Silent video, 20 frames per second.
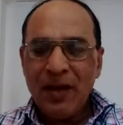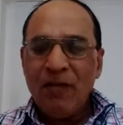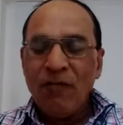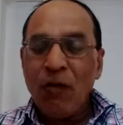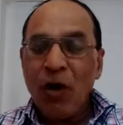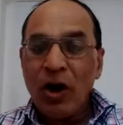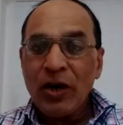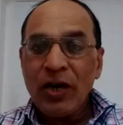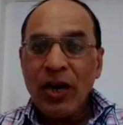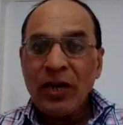
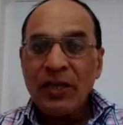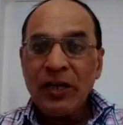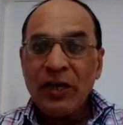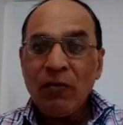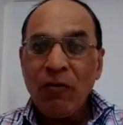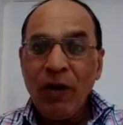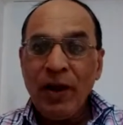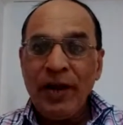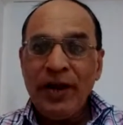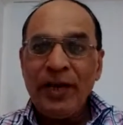What are the
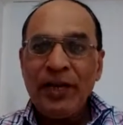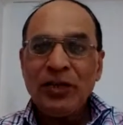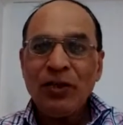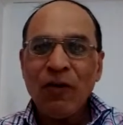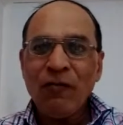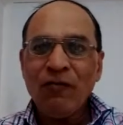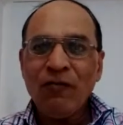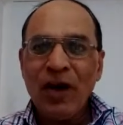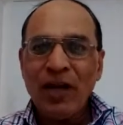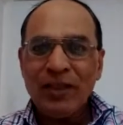qualities
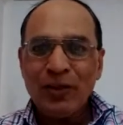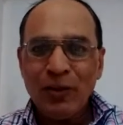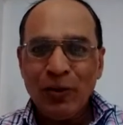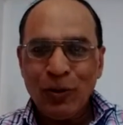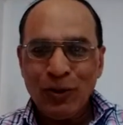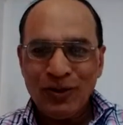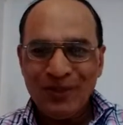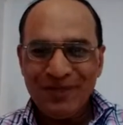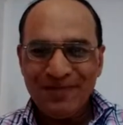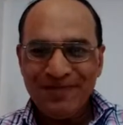of Vata
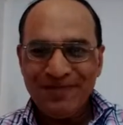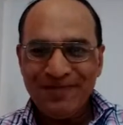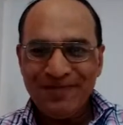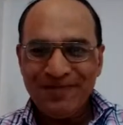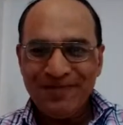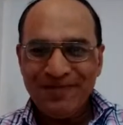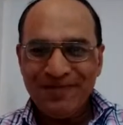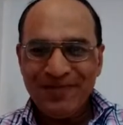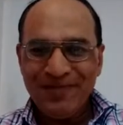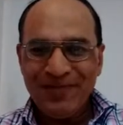Dosha?
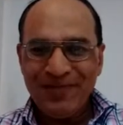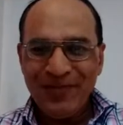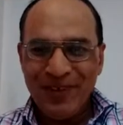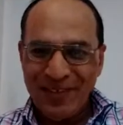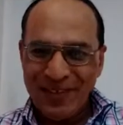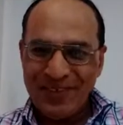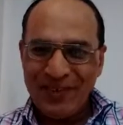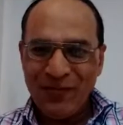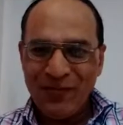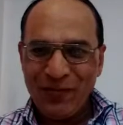
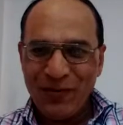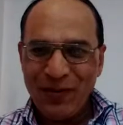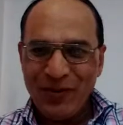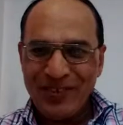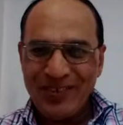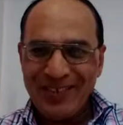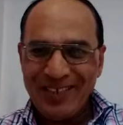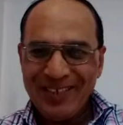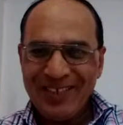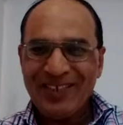First, of
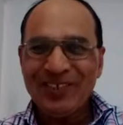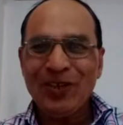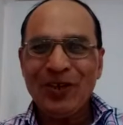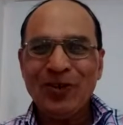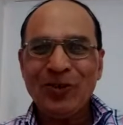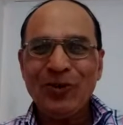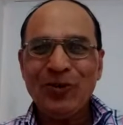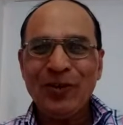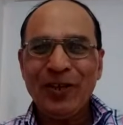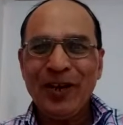course, the
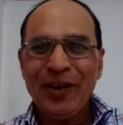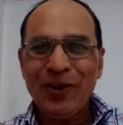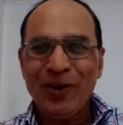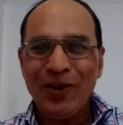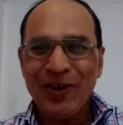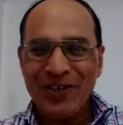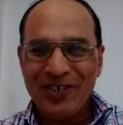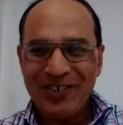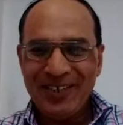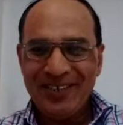Sanskrit
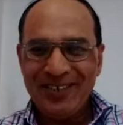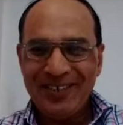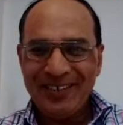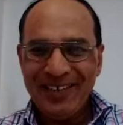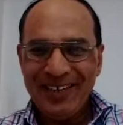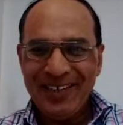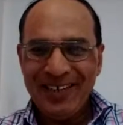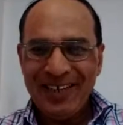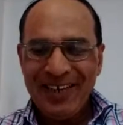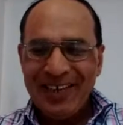introduction,
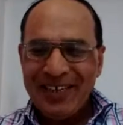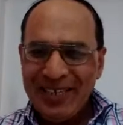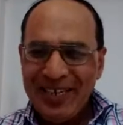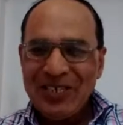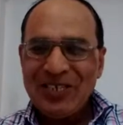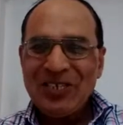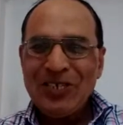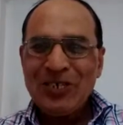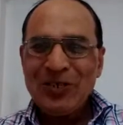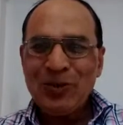
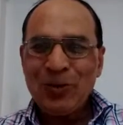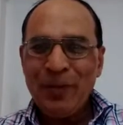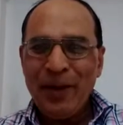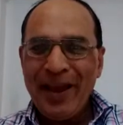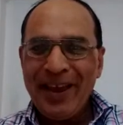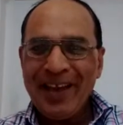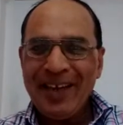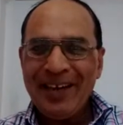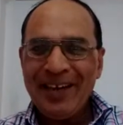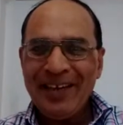just to
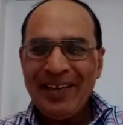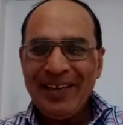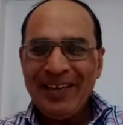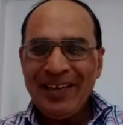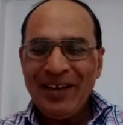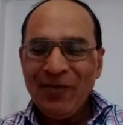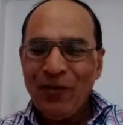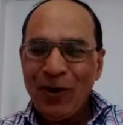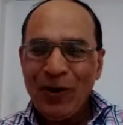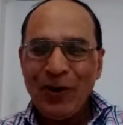make
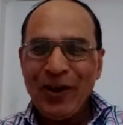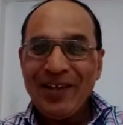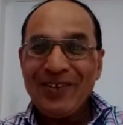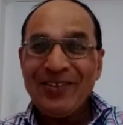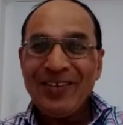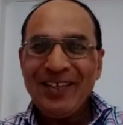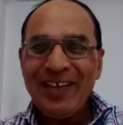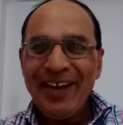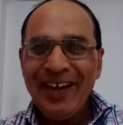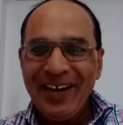what you can
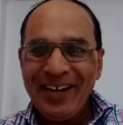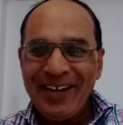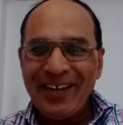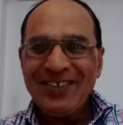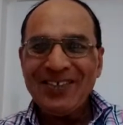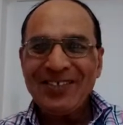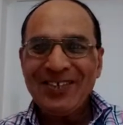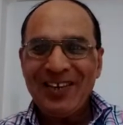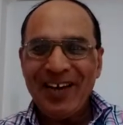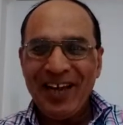say
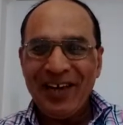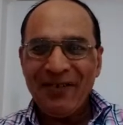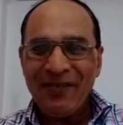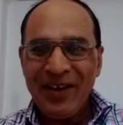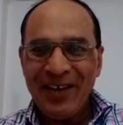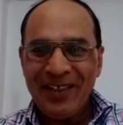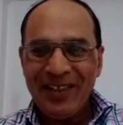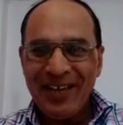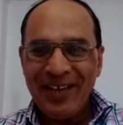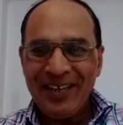interest in
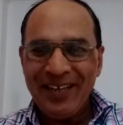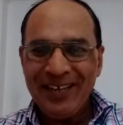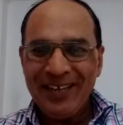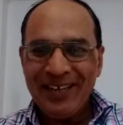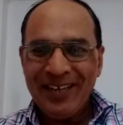Ayurveda.